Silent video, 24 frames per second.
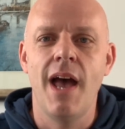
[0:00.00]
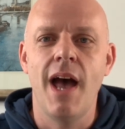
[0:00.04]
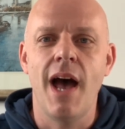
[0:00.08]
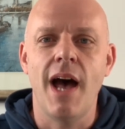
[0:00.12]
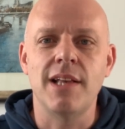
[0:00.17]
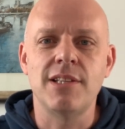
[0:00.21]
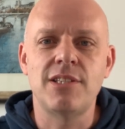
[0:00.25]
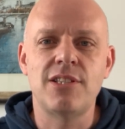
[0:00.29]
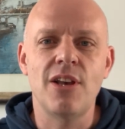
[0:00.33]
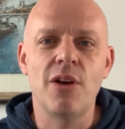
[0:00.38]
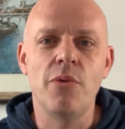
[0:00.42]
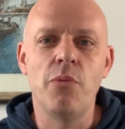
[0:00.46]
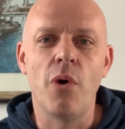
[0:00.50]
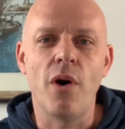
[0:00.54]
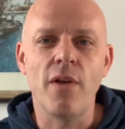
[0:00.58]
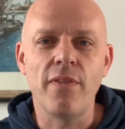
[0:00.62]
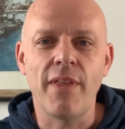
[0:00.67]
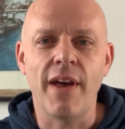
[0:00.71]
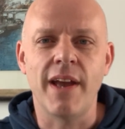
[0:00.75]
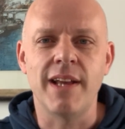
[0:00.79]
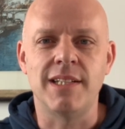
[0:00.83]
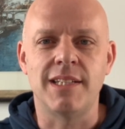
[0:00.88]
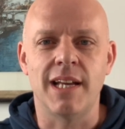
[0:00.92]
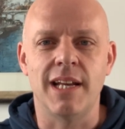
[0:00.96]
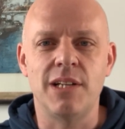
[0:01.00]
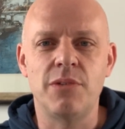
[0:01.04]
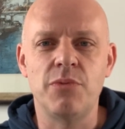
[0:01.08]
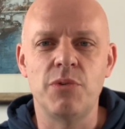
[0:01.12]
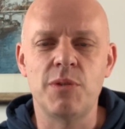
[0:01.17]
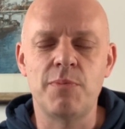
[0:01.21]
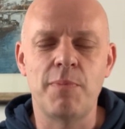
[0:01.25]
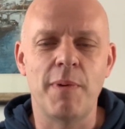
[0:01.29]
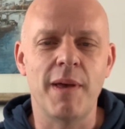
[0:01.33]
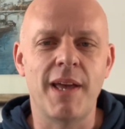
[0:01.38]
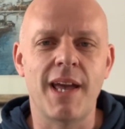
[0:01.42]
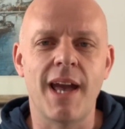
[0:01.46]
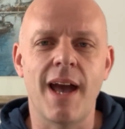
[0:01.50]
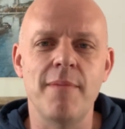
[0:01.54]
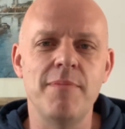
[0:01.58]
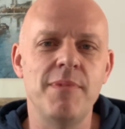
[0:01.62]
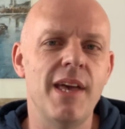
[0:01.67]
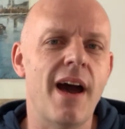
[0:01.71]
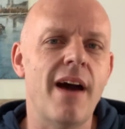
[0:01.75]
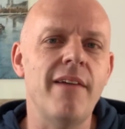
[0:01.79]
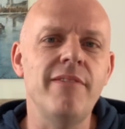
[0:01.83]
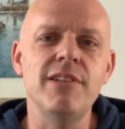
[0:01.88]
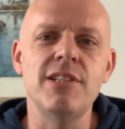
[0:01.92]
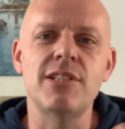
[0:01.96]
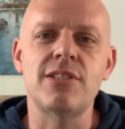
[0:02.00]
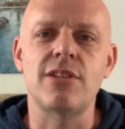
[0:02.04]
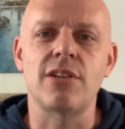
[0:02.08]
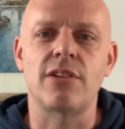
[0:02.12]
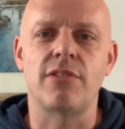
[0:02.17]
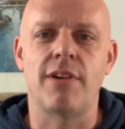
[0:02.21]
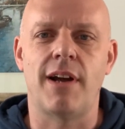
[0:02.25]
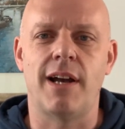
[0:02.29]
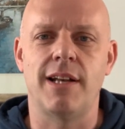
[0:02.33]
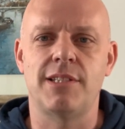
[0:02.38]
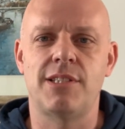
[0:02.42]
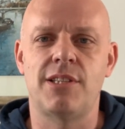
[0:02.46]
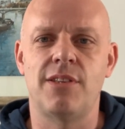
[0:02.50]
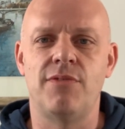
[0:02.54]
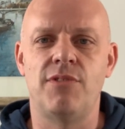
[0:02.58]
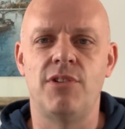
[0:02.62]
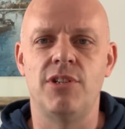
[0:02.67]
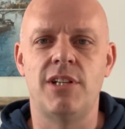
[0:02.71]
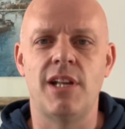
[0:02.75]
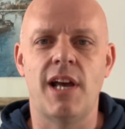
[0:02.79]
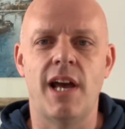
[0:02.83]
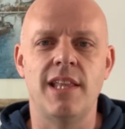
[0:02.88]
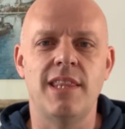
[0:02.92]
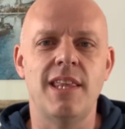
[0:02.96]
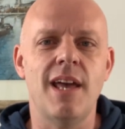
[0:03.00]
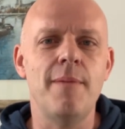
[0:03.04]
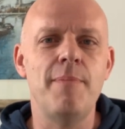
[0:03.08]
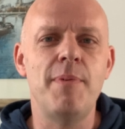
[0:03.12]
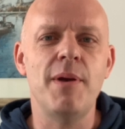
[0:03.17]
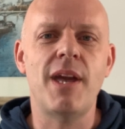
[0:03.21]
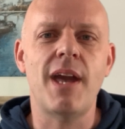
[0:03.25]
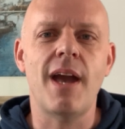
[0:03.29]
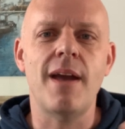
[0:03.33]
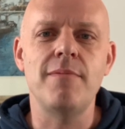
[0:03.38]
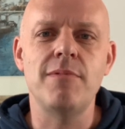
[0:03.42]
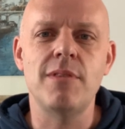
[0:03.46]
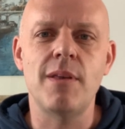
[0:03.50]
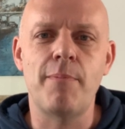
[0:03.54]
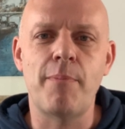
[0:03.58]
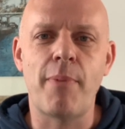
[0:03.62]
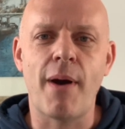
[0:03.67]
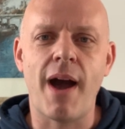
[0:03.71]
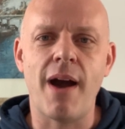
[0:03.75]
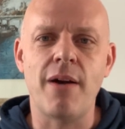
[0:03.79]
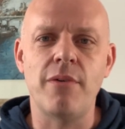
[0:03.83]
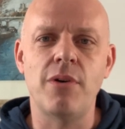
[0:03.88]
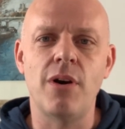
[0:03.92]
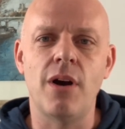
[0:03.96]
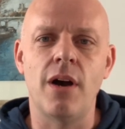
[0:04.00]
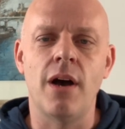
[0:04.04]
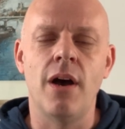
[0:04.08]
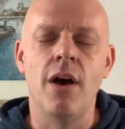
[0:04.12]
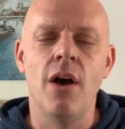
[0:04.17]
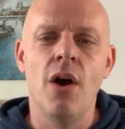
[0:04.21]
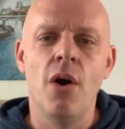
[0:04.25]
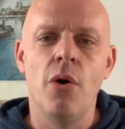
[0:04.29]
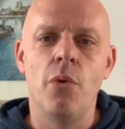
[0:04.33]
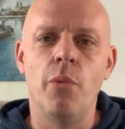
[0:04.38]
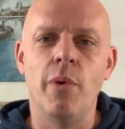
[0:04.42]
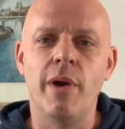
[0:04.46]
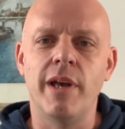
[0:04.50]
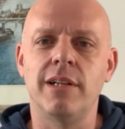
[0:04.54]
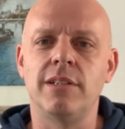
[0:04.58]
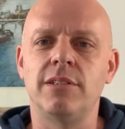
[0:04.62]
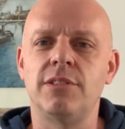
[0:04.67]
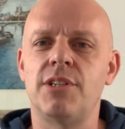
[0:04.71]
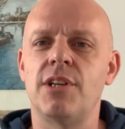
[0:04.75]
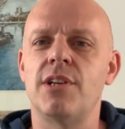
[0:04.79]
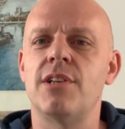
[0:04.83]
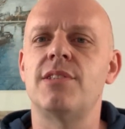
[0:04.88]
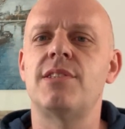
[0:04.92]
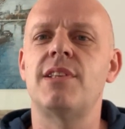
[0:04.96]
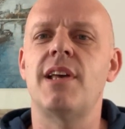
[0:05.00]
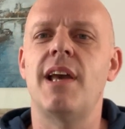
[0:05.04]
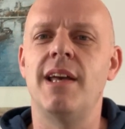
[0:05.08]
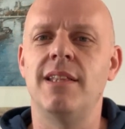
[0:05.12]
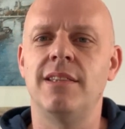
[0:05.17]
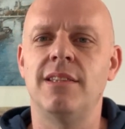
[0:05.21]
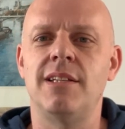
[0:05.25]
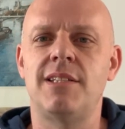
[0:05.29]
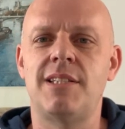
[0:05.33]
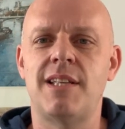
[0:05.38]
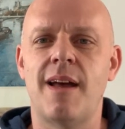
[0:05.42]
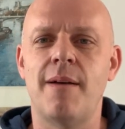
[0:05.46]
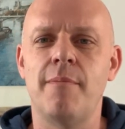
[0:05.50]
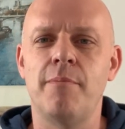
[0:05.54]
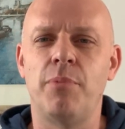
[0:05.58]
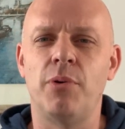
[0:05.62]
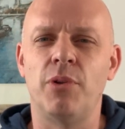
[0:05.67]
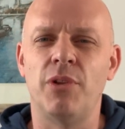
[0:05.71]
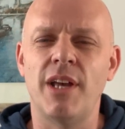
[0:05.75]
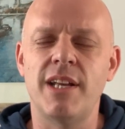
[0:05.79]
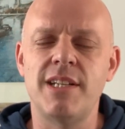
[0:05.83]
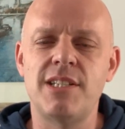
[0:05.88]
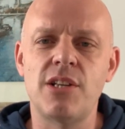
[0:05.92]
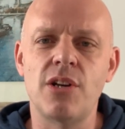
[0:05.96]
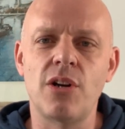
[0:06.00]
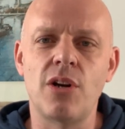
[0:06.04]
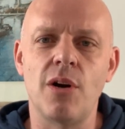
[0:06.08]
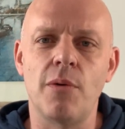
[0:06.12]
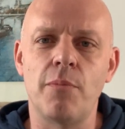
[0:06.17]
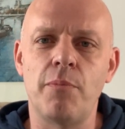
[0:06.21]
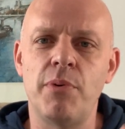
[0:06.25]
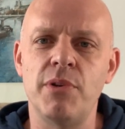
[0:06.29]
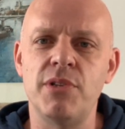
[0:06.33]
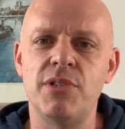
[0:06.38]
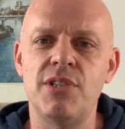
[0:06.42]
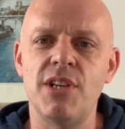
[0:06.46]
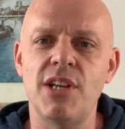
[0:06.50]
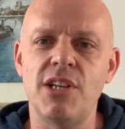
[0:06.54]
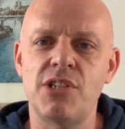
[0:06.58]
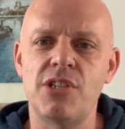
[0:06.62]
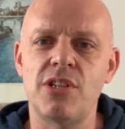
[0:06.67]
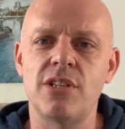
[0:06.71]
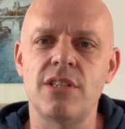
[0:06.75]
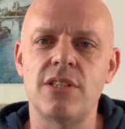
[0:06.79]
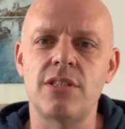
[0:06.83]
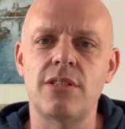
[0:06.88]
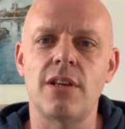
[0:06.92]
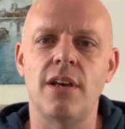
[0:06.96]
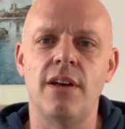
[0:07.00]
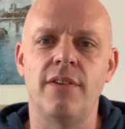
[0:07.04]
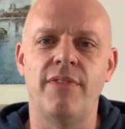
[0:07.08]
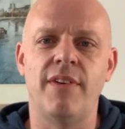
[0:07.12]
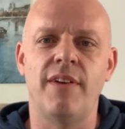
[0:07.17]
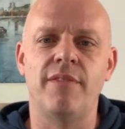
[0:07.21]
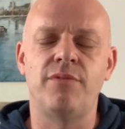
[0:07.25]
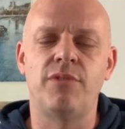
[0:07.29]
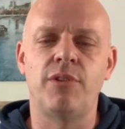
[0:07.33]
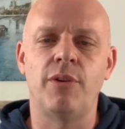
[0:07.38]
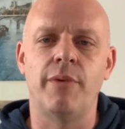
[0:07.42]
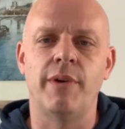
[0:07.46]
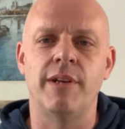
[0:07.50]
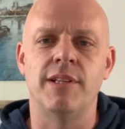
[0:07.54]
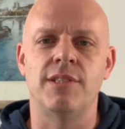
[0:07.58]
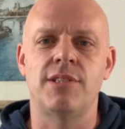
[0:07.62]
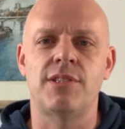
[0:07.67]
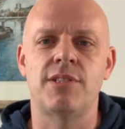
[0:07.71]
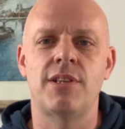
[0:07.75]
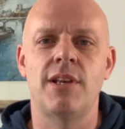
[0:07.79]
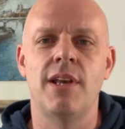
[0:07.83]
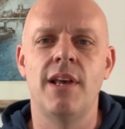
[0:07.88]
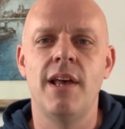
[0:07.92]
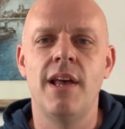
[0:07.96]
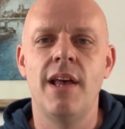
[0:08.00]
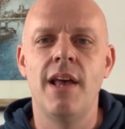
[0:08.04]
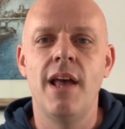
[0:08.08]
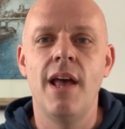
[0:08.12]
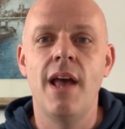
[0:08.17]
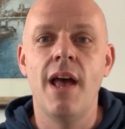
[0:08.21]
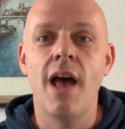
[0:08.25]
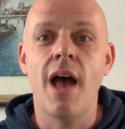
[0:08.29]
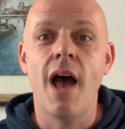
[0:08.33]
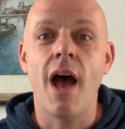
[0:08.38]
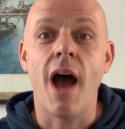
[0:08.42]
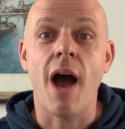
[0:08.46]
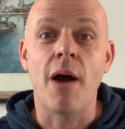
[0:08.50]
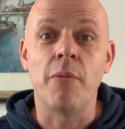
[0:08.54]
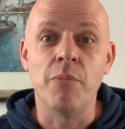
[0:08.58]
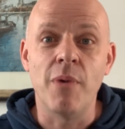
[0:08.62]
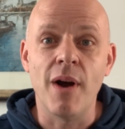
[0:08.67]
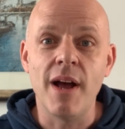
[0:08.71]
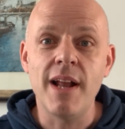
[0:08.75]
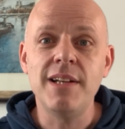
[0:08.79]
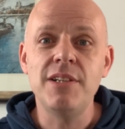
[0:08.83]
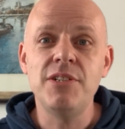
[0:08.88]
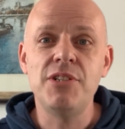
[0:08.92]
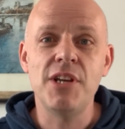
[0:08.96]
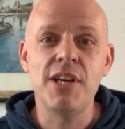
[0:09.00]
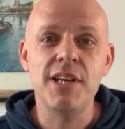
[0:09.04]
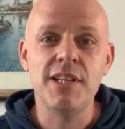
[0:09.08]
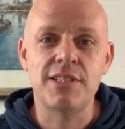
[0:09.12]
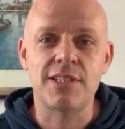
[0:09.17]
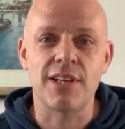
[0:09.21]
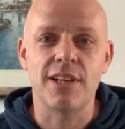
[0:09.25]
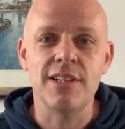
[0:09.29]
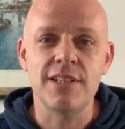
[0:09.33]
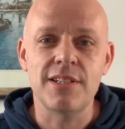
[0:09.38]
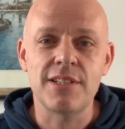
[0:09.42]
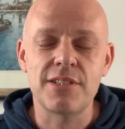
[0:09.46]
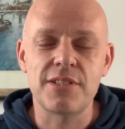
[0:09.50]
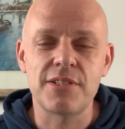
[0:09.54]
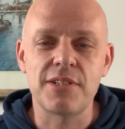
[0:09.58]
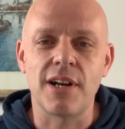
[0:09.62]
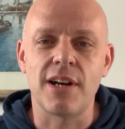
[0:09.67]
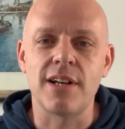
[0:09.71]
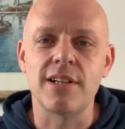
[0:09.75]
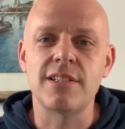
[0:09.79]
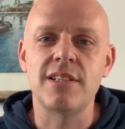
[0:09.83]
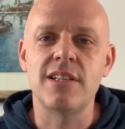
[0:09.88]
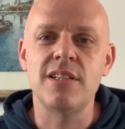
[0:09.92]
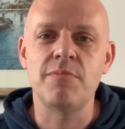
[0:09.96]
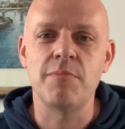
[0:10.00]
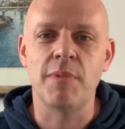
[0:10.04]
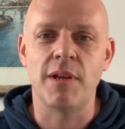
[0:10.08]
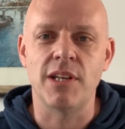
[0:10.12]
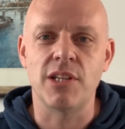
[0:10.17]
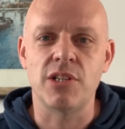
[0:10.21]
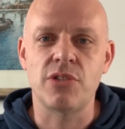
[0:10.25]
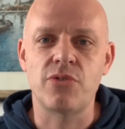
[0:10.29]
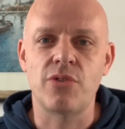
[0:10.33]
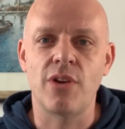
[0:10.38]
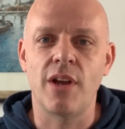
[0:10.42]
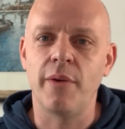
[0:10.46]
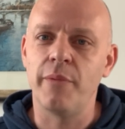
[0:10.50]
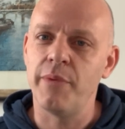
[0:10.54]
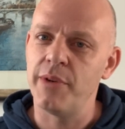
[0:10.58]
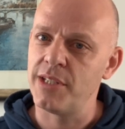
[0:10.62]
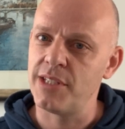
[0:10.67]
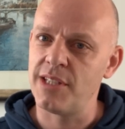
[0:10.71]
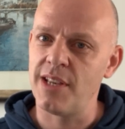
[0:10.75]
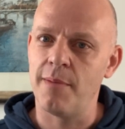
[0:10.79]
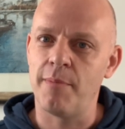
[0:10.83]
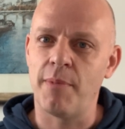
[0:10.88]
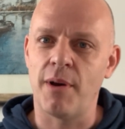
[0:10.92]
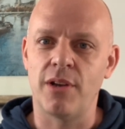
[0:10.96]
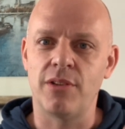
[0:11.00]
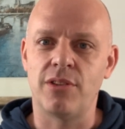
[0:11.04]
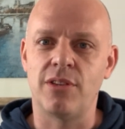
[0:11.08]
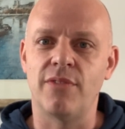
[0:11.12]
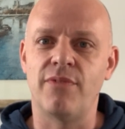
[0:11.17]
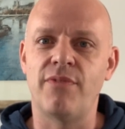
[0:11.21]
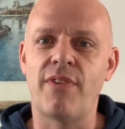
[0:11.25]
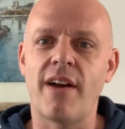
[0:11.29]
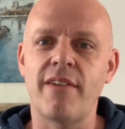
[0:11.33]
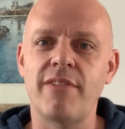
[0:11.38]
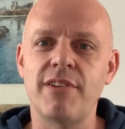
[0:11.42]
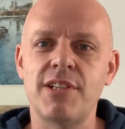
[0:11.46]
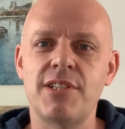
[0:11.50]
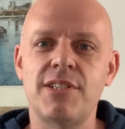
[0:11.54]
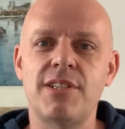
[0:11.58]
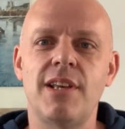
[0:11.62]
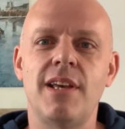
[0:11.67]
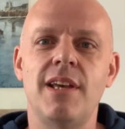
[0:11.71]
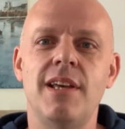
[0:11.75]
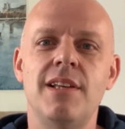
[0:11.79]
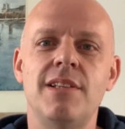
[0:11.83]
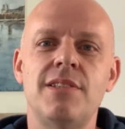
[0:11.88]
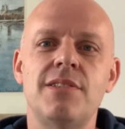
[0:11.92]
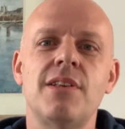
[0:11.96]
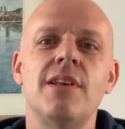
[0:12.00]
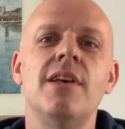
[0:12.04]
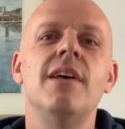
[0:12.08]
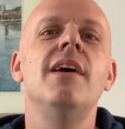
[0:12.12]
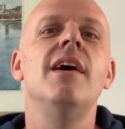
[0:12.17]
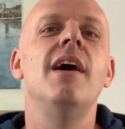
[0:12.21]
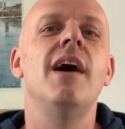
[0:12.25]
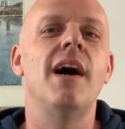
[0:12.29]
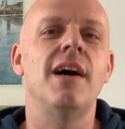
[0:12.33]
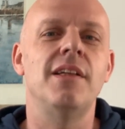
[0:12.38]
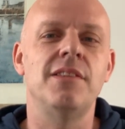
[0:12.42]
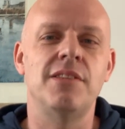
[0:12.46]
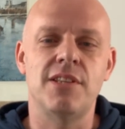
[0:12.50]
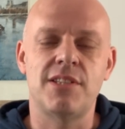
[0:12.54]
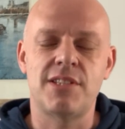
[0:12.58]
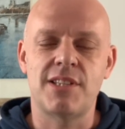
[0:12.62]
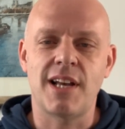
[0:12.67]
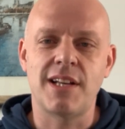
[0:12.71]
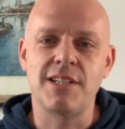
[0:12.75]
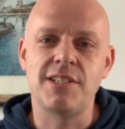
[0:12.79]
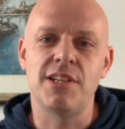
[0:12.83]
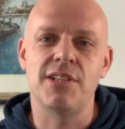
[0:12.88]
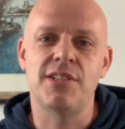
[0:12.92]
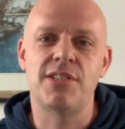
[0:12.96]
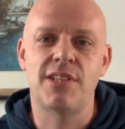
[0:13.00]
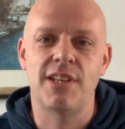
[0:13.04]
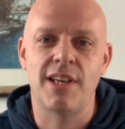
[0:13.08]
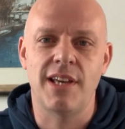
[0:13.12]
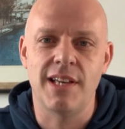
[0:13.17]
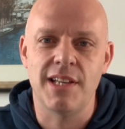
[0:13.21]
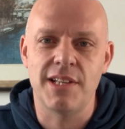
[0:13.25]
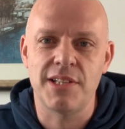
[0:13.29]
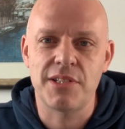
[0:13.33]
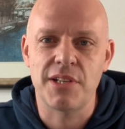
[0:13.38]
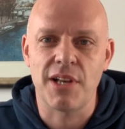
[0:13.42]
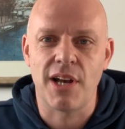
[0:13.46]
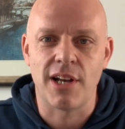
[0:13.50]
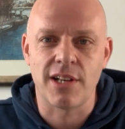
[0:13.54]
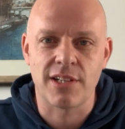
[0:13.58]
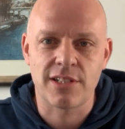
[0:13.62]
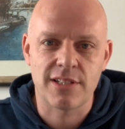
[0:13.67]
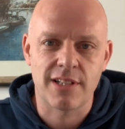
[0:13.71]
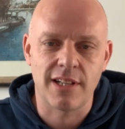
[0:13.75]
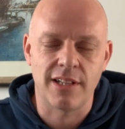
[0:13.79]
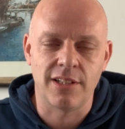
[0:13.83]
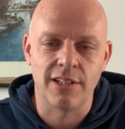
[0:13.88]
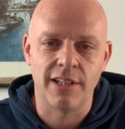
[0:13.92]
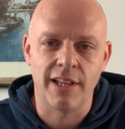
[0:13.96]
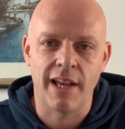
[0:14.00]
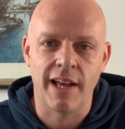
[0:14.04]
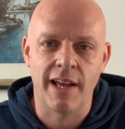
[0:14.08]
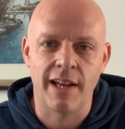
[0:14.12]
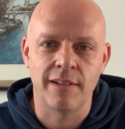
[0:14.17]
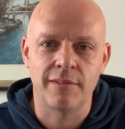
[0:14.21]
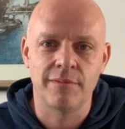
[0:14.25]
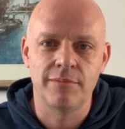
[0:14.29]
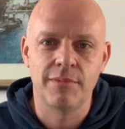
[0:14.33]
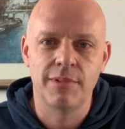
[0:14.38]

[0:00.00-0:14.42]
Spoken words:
And so what they did was became the aristocrats of the day. They became the power wielders in the temple. They took up positions of influence. And when Jesus starts his ministry, we see both the Pharisees and the Sadducees are still there.